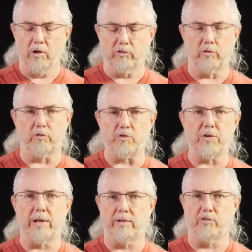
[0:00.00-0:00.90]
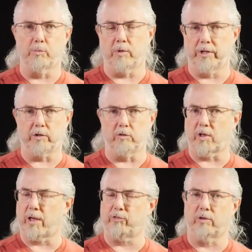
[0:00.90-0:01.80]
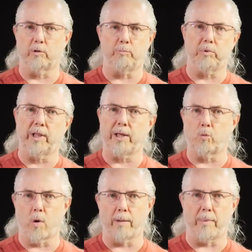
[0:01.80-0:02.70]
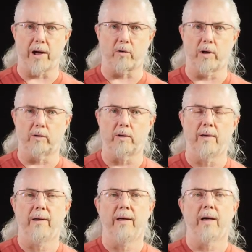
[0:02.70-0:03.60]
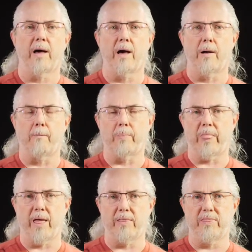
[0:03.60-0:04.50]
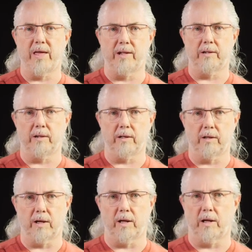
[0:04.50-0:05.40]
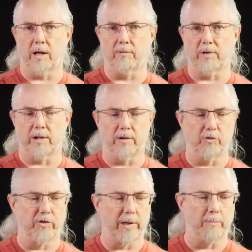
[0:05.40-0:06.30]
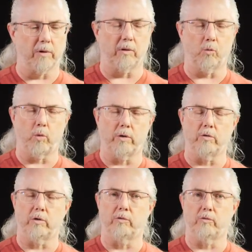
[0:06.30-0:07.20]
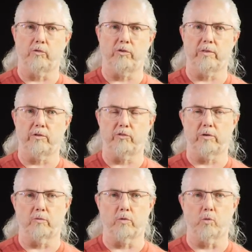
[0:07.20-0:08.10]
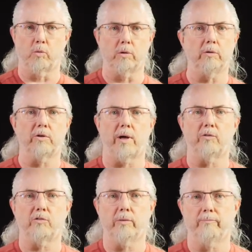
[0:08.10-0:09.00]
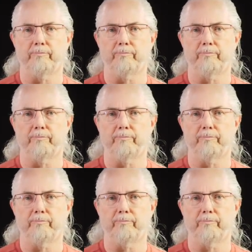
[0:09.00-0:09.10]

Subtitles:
So firstly, I did some clinical tests on a plain white background, and then I've got an example where you can see this in a real world test.